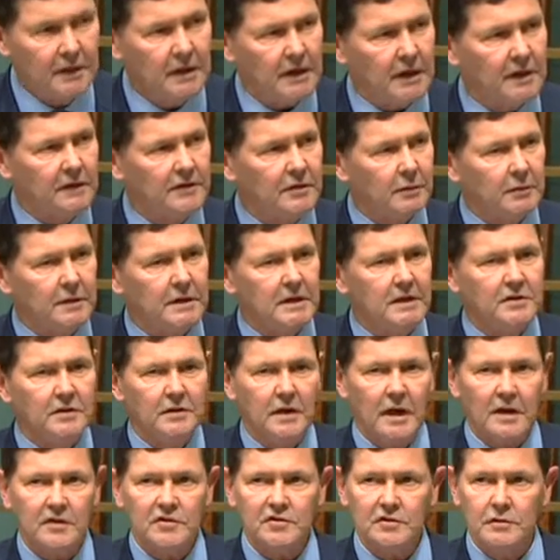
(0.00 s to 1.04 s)
into an
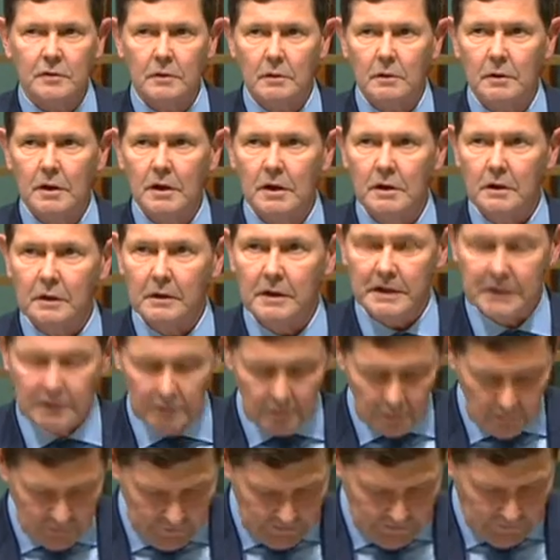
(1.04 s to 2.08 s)
international
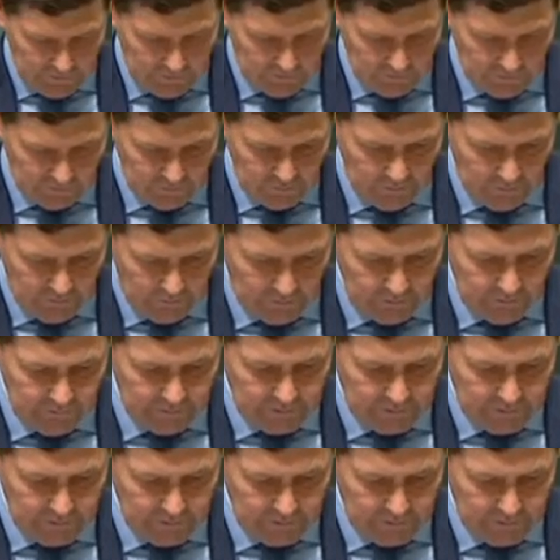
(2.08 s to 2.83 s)
legal instrument.